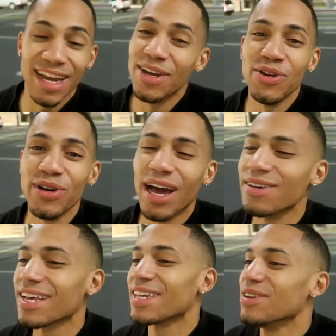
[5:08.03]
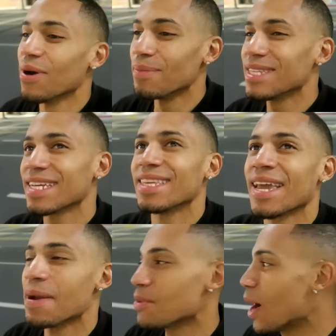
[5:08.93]
I knew it. I was like, you know, I'm gonna take the
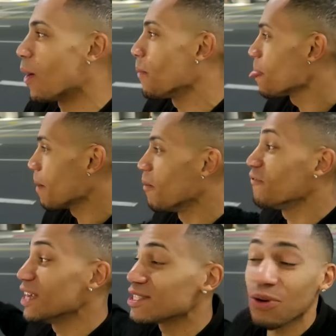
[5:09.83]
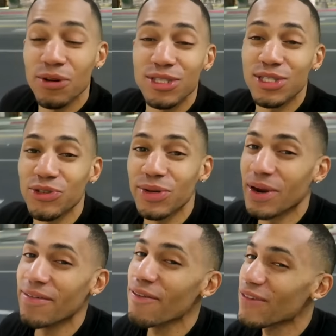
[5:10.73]
camera out. I'm gonna face towards the street.
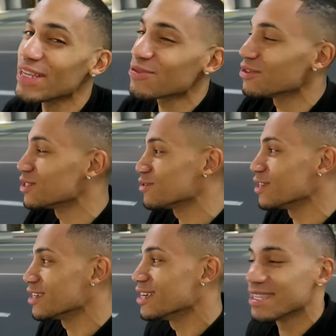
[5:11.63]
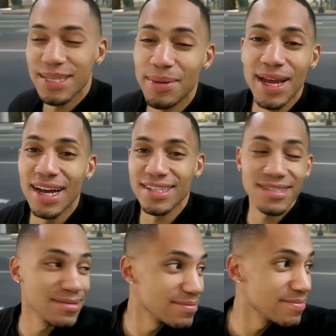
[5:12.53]
Whenever I face towards the street, somebody honks.
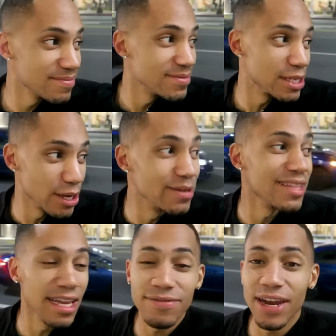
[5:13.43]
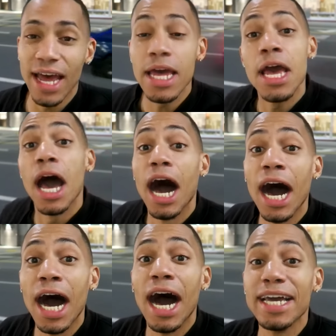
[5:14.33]
So thank you for that.
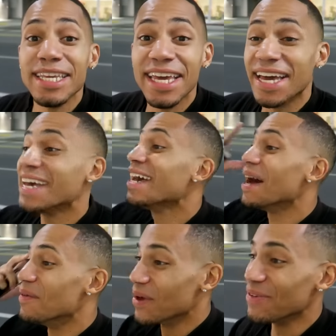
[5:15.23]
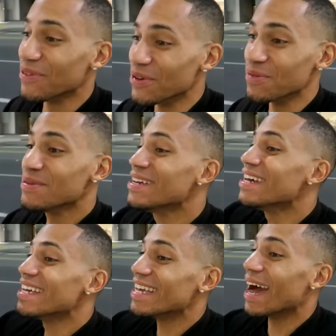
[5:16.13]
Yeah, I'm waiting for him.
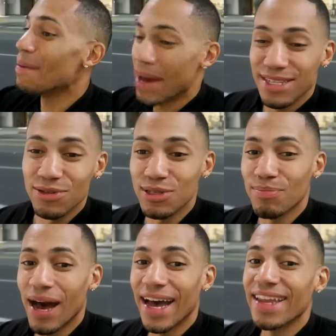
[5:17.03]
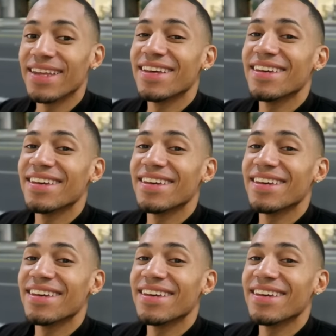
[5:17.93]
I'm at his new spot.